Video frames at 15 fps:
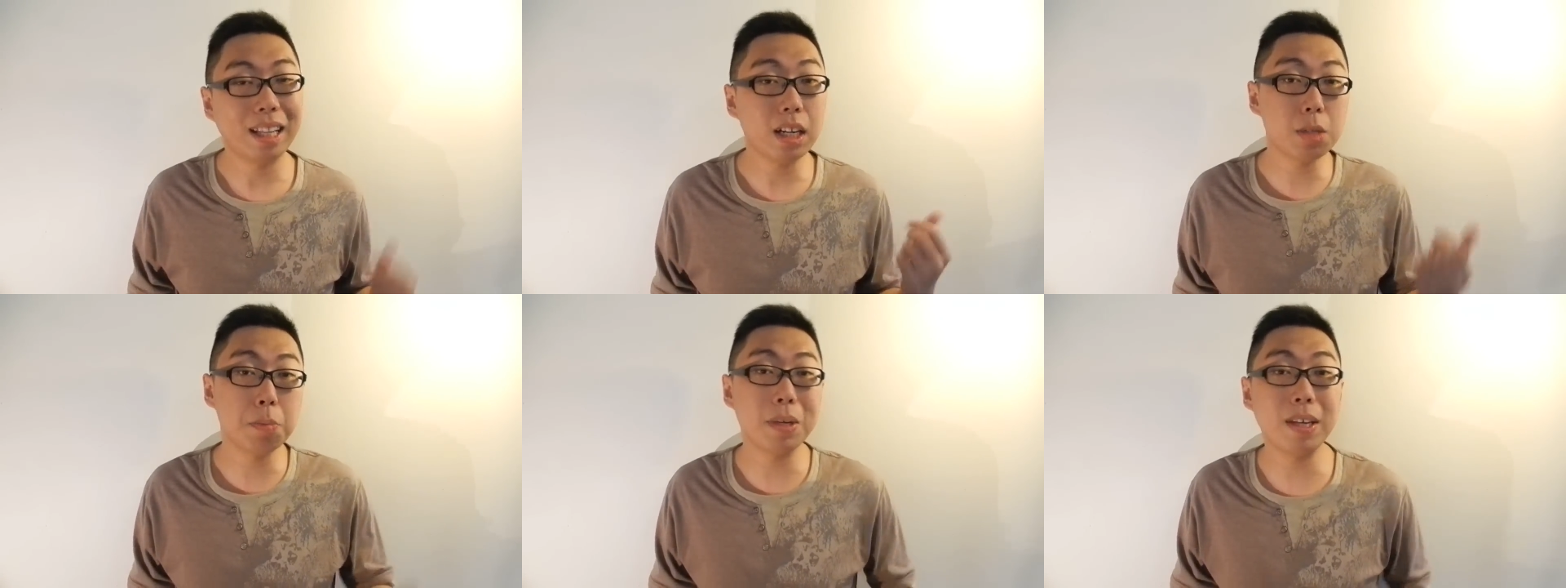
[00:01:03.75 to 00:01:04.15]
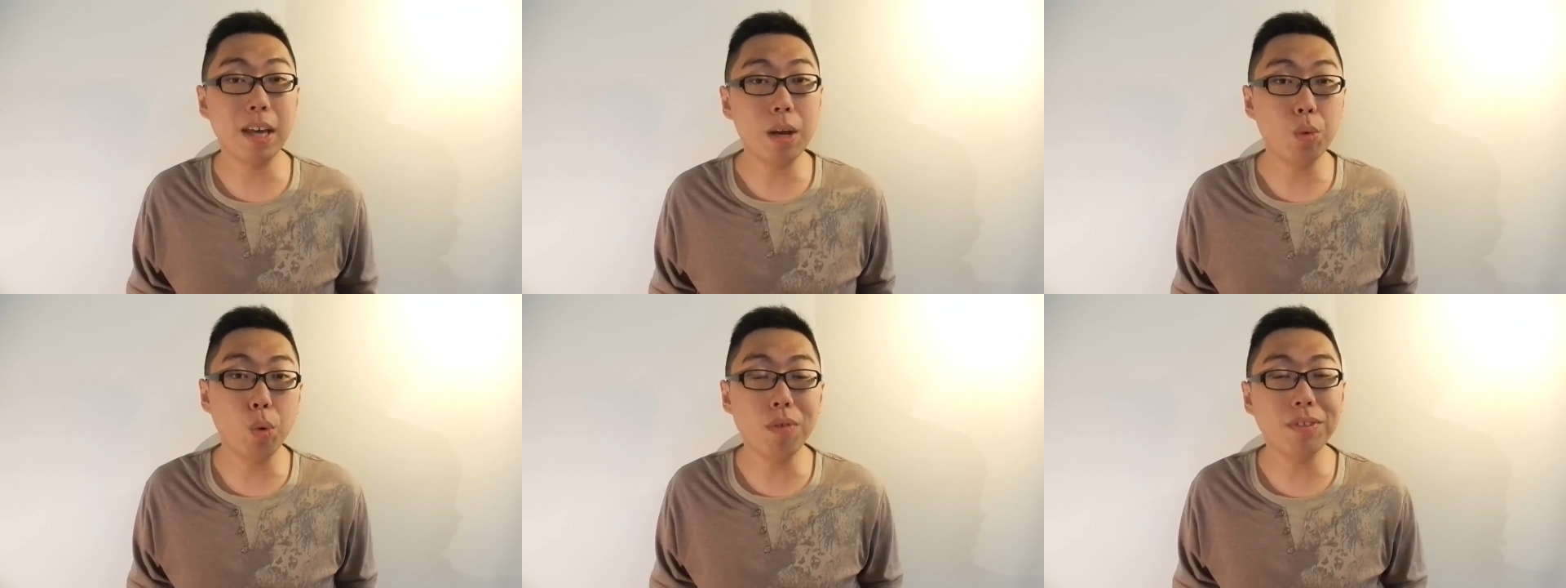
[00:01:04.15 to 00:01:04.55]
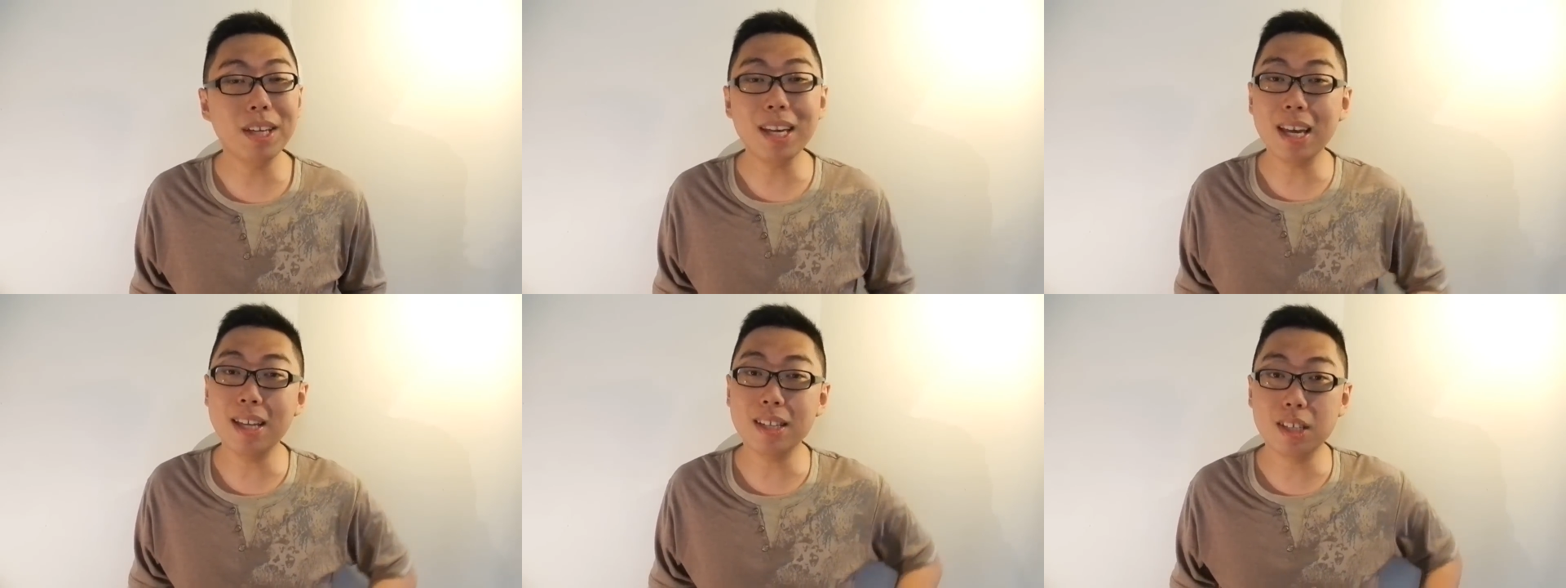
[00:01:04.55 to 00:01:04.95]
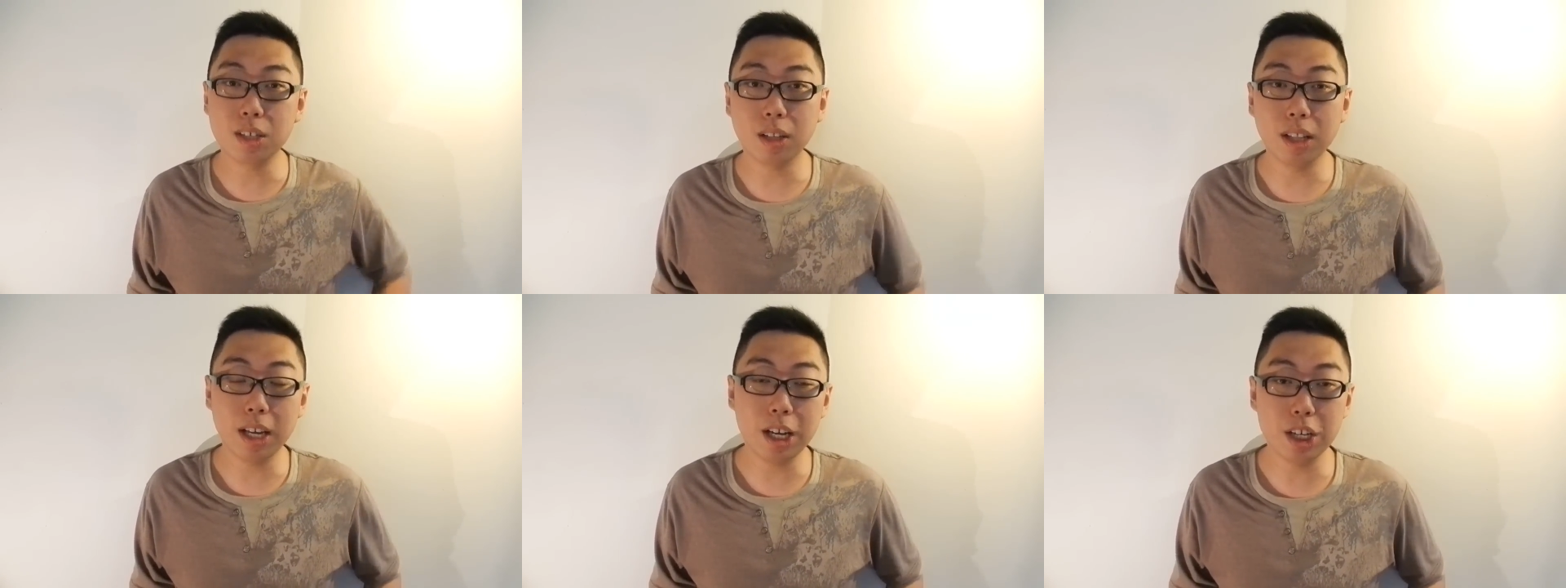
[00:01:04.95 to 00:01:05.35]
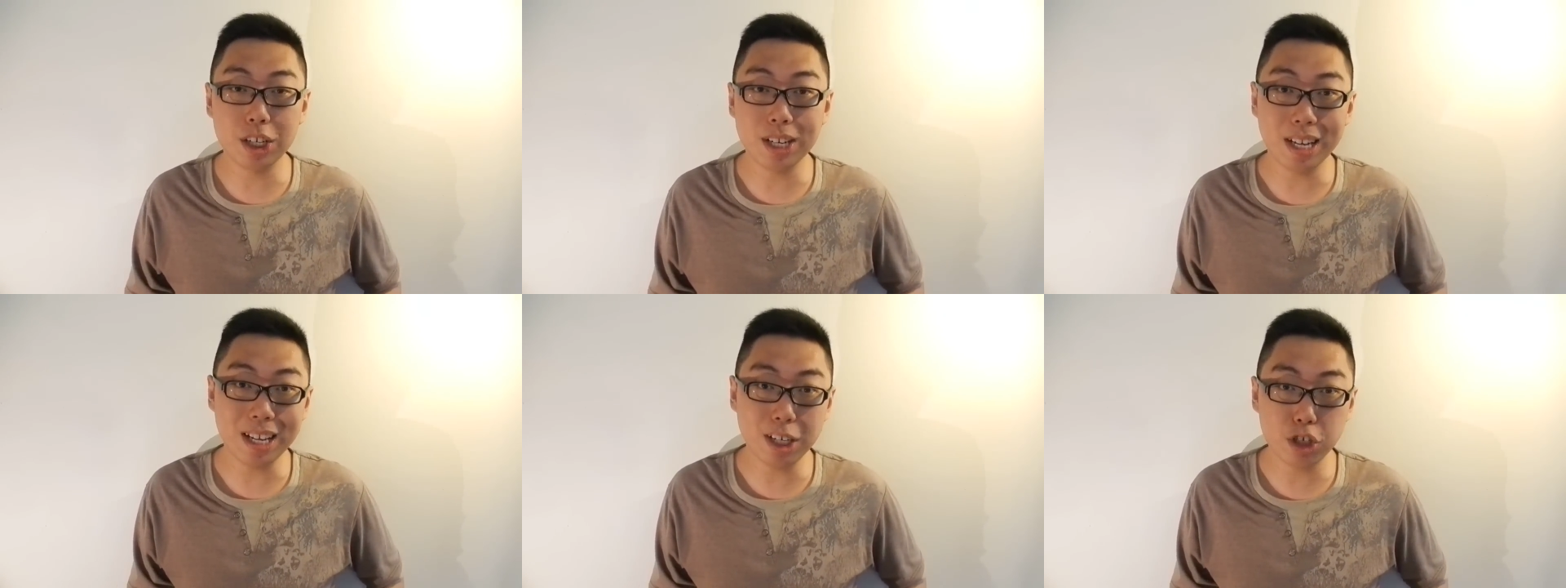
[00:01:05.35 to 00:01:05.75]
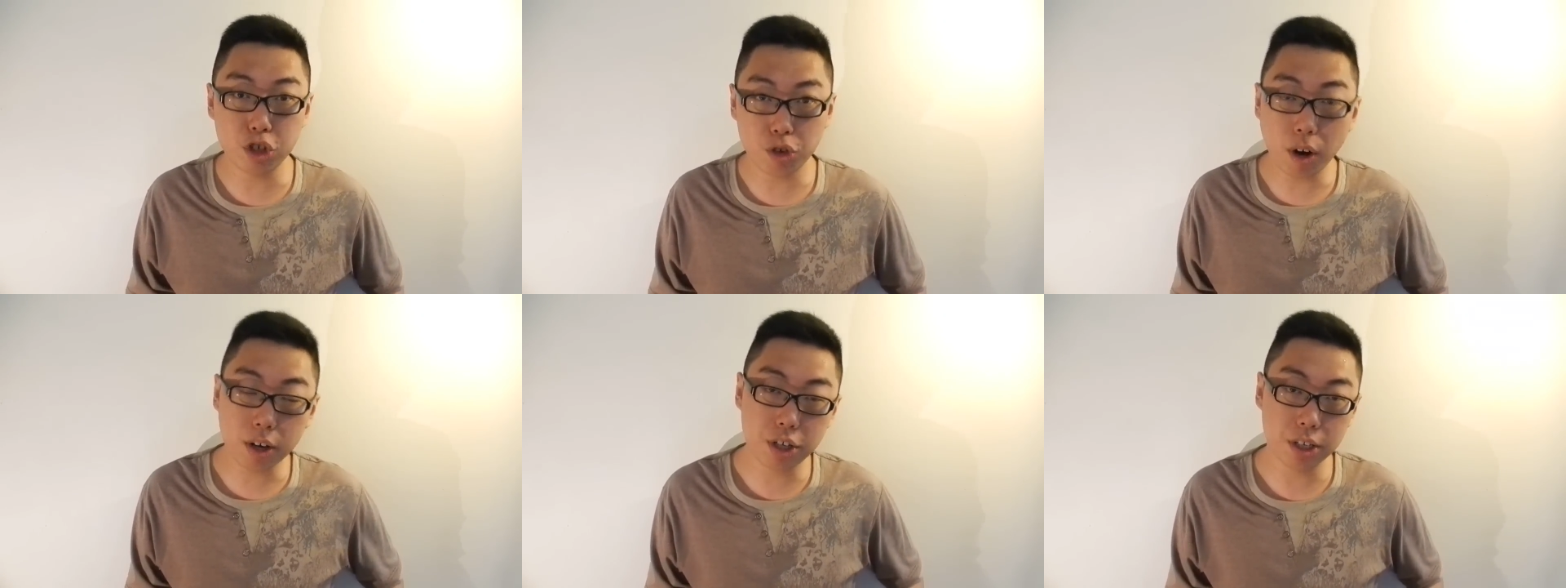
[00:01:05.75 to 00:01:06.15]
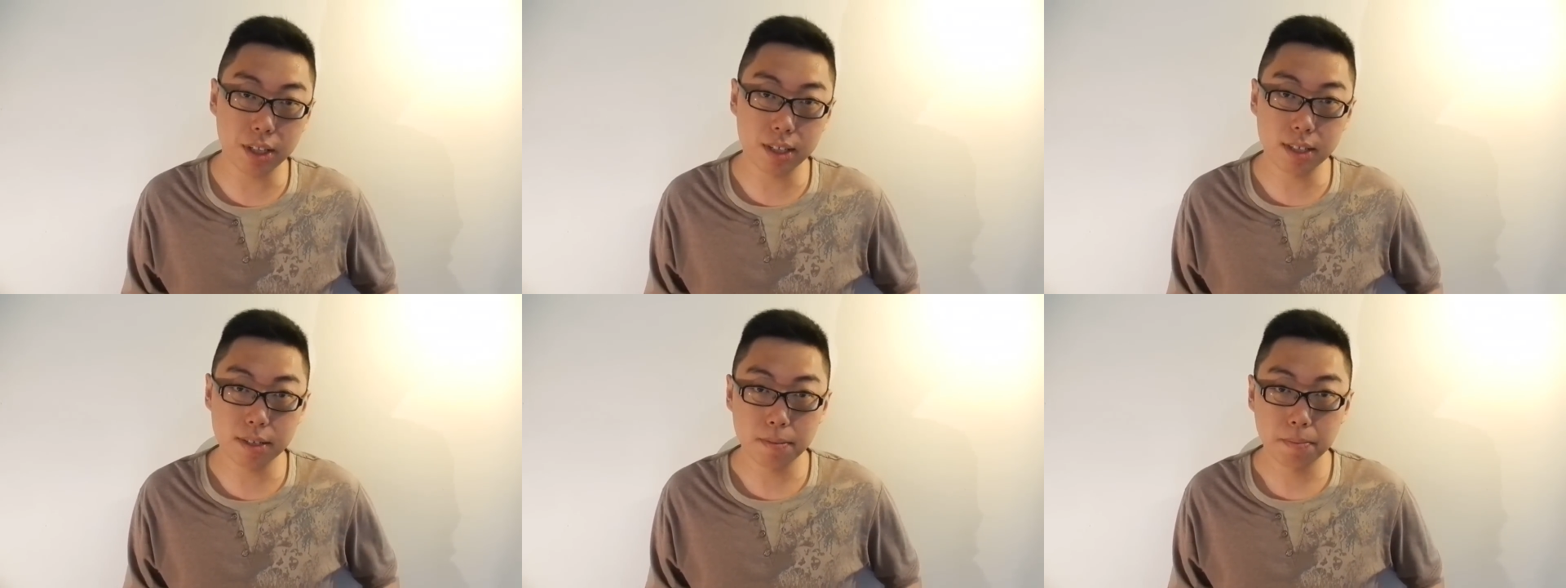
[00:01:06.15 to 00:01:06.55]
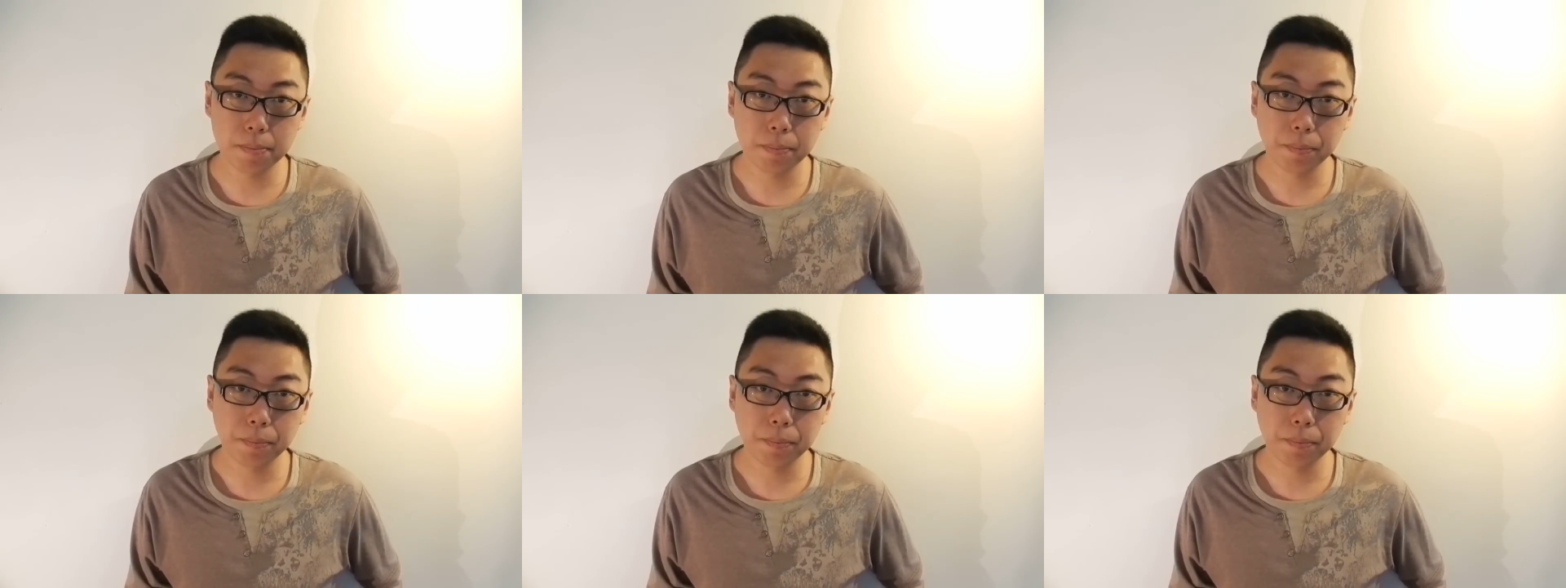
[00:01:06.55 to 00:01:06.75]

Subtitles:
let us begin with the installation instructions.